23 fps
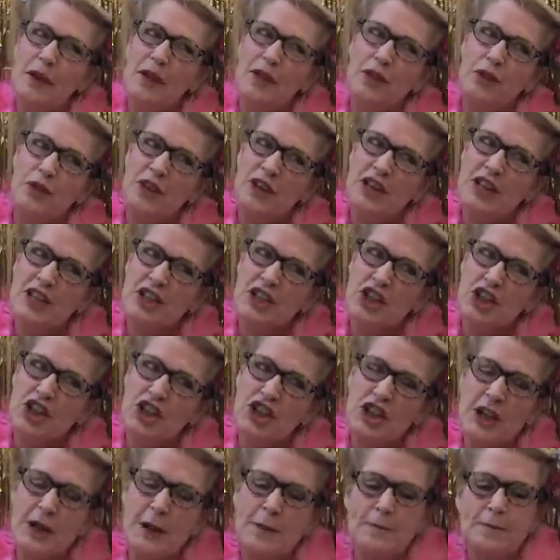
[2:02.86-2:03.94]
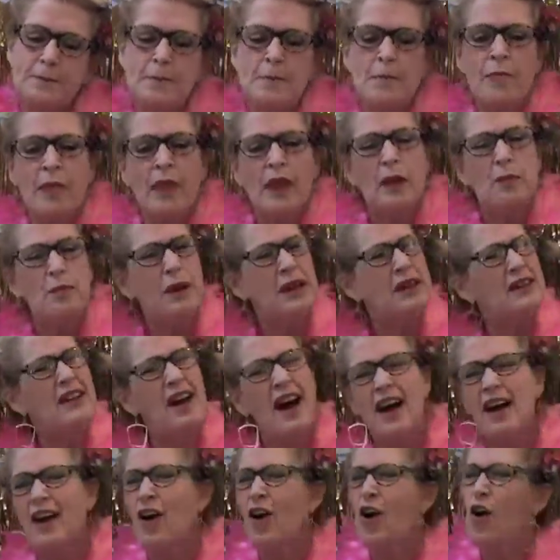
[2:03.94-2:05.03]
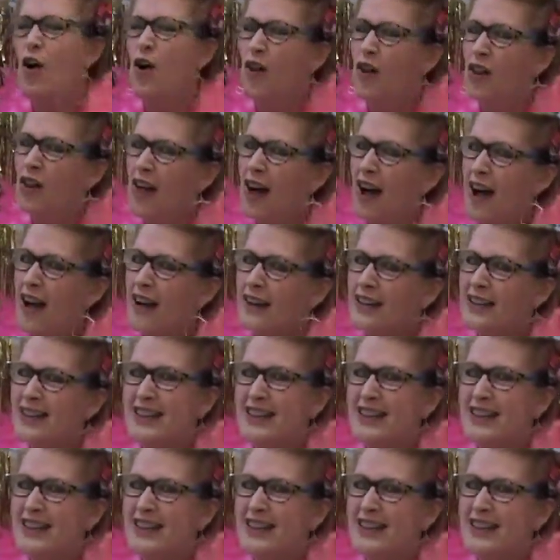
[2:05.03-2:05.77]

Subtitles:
bit Three Stoogey, but not a whole lot,